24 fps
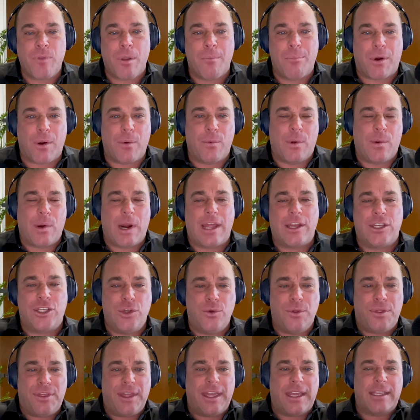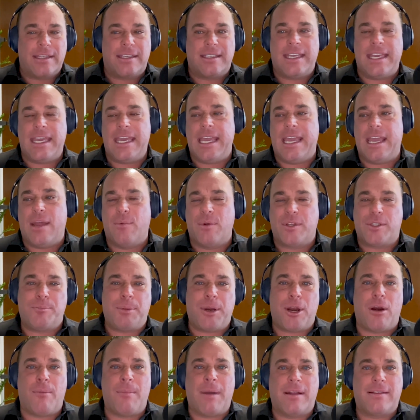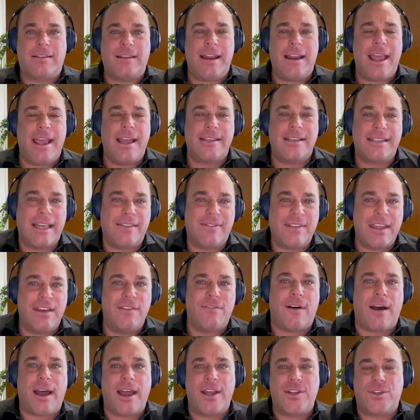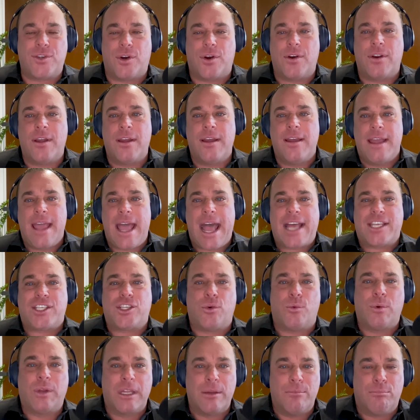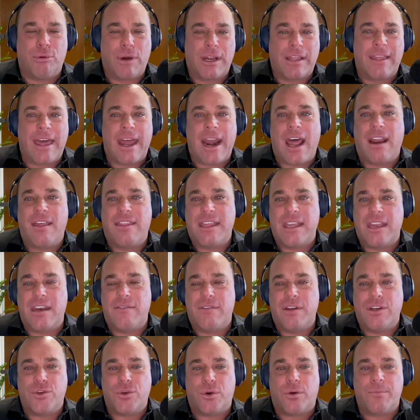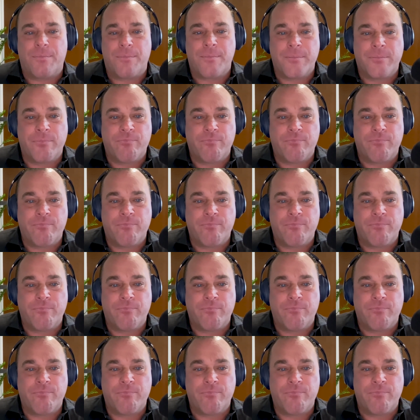But what I do think is key and what's paramount today is that the advisor has to really bring that out of the individual.